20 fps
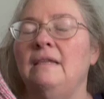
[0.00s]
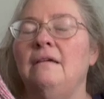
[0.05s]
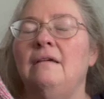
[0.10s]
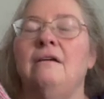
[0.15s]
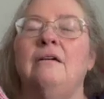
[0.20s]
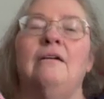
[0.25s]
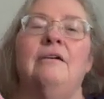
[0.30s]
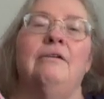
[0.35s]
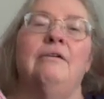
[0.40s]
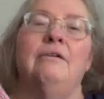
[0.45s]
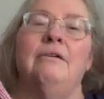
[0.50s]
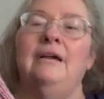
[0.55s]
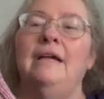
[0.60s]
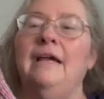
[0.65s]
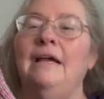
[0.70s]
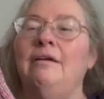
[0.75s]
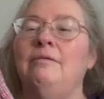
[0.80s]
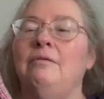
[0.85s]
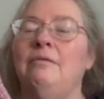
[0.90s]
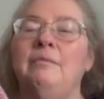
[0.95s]
I
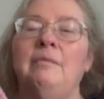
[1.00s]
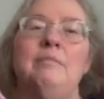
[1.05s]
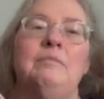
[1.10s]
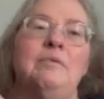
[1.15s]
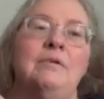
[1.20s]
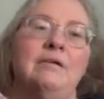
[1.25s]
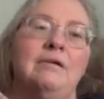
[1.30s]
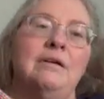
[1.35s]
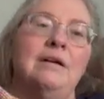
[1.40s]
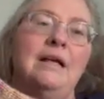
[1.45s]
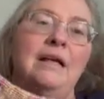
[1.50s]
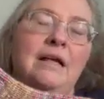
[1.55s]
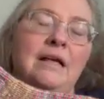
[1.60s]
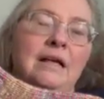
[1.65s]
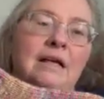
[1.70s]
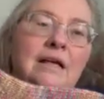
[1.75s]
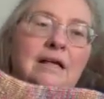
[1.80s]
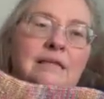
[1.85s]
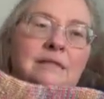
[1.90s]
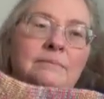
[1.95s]
can't remember.
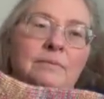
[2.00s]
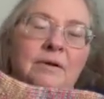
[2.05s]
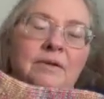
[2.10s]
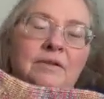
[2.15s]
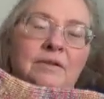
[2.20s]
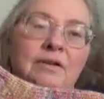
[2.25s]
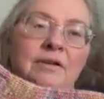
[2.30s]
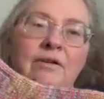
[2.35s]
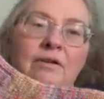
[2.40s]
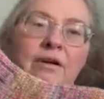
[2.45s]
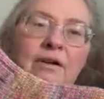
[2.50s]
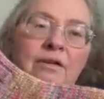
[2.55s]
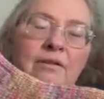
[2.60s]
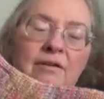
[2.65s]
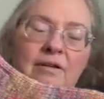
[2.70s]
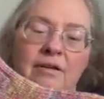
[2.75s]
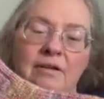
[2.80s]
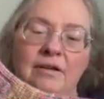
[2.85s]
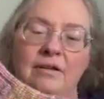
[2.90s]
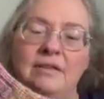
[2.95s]
It's by the yarn
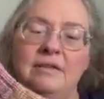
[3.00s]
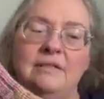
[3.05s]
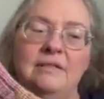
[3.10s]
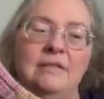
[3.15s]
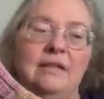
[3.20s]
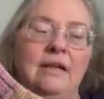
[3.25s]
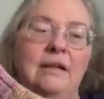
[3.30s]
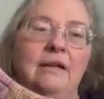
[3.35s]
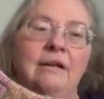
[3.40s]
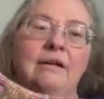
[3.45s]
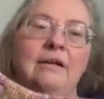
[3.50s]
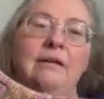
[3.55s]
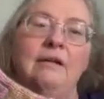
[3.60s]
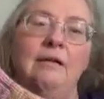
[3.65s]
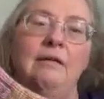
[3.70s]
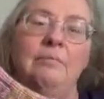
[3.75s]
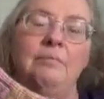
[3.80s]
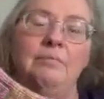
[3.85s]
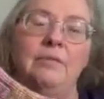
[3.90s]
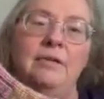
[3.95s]
artist here.
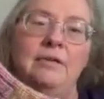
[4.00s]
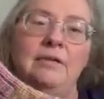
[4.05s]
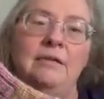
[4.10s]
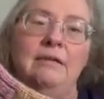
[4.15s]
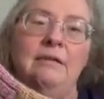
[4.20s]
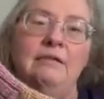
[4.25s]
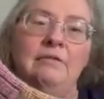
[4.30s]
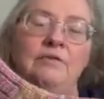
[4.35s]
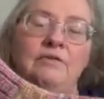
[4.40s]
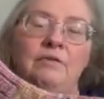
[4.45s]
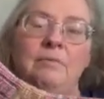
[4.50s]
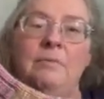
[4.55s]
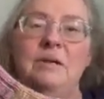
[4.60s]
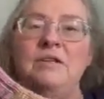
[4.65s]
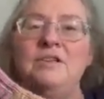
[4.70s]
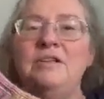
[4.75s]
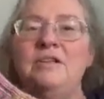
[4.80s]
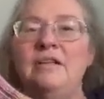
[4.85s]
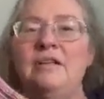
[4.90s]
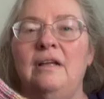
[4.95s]
I'll put the
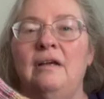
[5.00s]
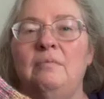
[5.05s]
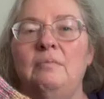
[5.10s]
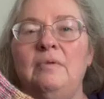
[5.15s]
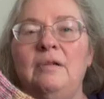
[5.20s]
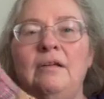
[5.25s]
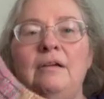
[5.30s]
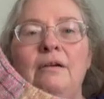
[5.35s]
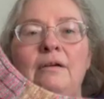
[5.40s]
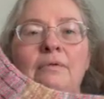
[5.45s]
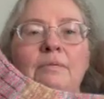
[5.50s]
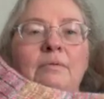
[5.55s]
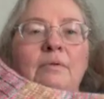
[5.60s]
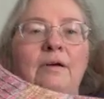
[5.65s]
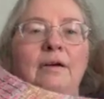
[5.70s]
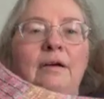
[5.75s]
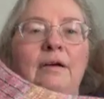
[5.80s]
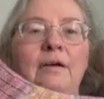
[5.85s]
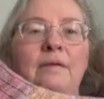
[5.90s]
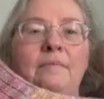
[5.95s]
information down below.
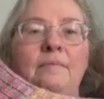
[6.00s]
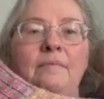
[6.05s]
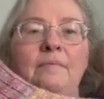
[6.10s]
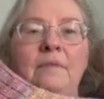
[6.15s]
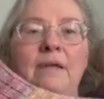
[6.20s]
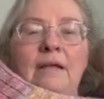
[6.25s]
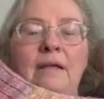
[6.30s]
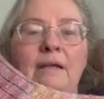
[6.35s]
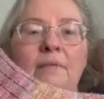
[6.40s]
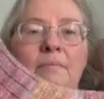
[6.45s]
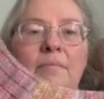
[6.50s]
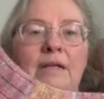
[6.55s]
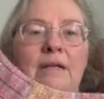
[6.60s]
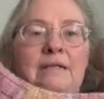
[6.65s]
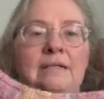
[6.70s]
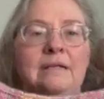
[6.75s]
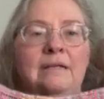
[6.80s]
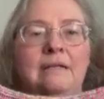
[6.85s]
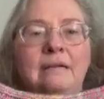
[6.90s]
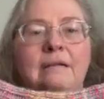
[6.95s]
But
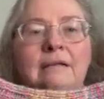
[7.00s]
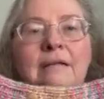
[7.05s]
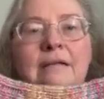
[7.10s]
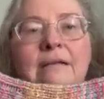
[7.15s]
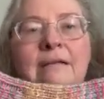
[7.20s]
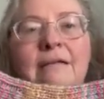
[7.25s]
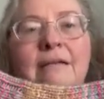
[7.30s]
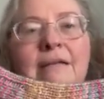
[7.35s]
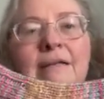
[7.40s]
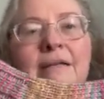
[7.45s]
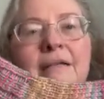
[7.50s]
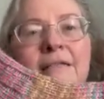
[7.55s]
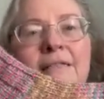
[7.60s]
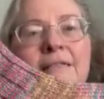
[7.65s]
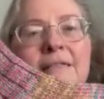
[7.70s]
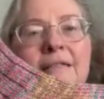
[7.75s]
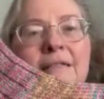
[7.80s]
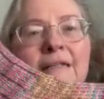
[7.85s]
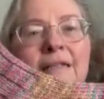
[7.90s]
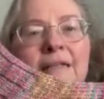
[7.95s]
it's a
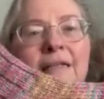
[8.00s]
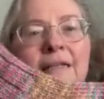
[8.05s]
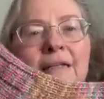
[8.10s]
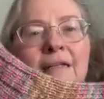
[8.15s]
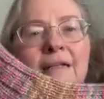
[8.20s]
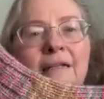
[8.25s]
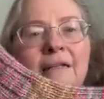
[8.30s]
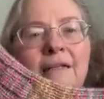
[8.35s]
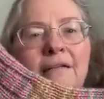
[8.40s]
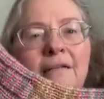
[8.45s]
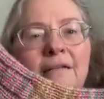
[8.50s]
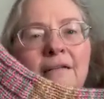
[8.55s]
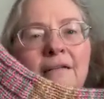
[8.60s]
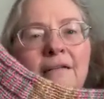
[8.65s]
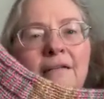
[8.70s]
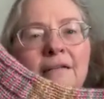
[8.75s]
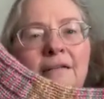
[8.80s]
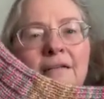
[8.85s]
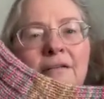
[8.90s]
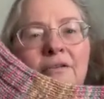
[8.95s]
stellina
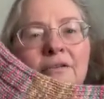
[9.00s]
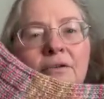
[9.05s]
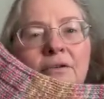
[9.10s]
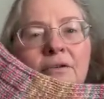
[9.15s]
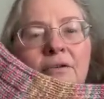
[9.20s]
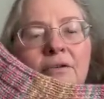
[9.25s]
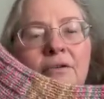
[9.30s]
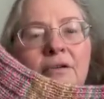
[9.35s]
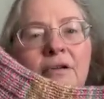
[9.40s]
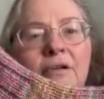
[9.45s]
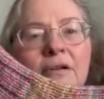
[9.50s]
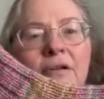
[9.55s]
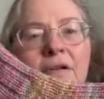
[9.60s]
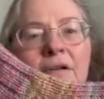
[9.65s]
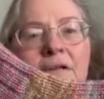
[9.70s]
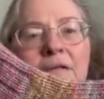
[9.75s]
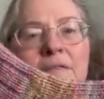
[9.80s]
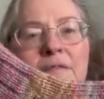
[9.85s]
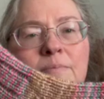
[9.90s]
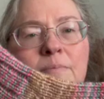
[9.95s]
or
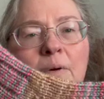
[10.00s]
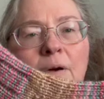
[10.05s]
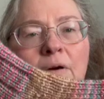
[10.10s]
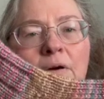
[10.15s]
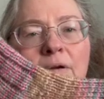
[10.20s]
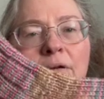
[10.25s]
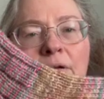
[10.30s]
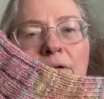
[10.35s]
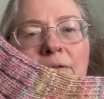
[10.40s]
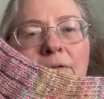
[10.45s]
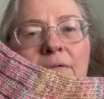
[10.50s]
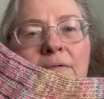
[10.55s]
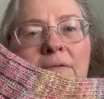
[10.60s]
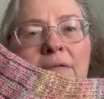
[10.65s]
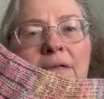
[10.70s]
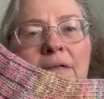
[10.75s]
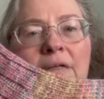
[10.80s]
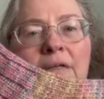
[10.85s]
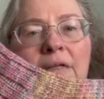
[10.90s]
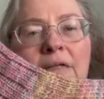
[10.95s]
a sparkle.
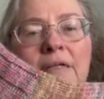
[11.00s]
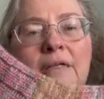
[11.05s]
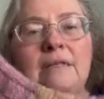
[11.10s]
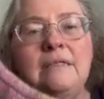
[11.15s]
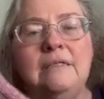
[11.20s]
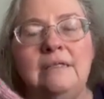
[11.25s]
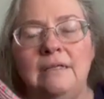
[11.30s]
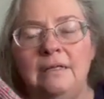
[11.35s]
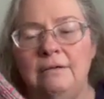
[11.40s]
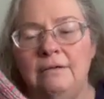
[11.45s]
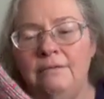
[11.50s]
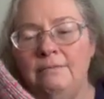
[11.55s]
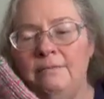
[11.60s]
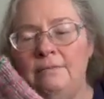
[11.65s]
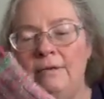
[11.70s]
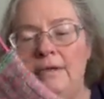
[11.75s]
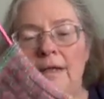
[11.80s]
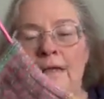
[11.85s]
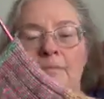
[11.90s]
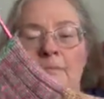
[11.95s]
So,
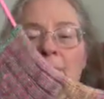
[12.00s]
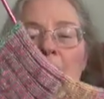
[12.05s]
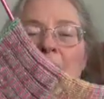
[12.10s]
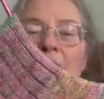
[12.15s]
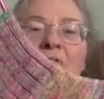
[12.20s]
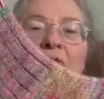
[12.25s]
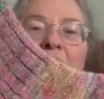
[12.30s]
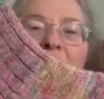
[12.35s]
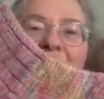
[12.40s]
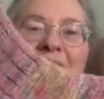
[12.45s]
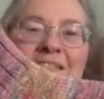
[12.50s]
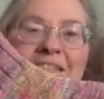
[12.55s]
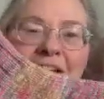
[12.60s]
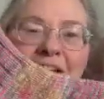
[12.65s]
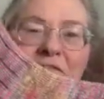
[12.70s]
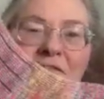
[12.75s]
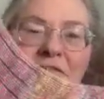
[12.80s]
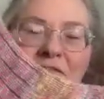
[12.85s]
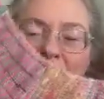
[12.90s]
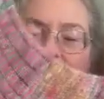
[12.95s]
and my first
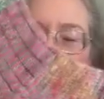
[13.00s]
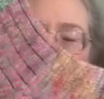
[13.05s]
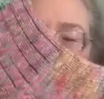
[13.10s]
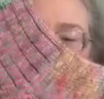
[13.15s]
ever